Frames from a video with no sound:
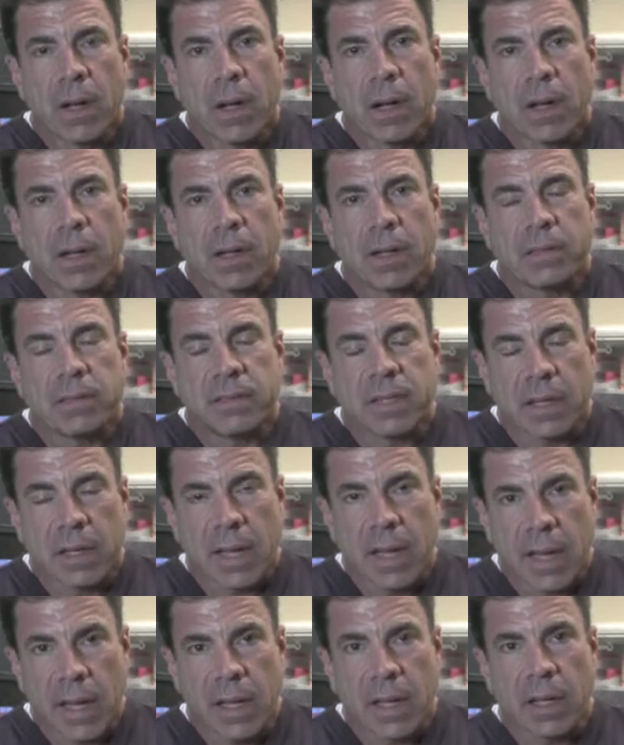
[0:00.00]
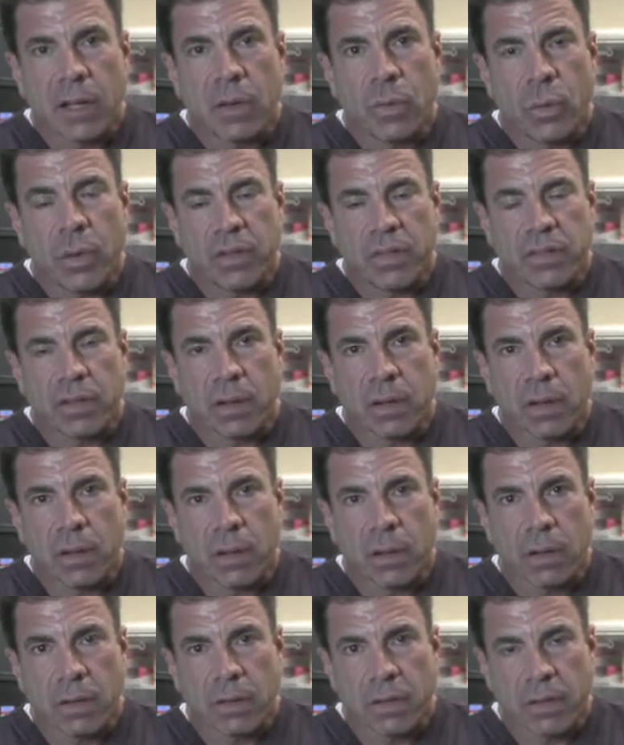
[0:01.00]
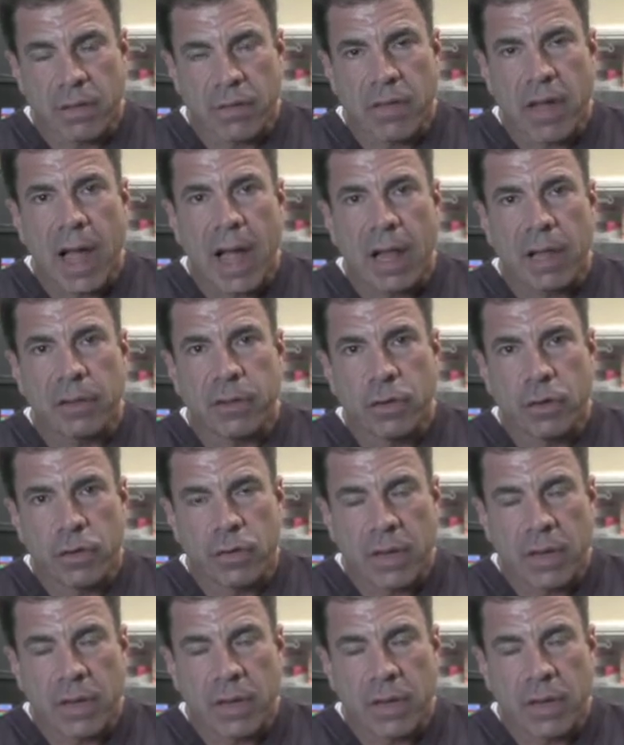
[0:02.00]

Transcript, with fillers: Uh, today, we saw the value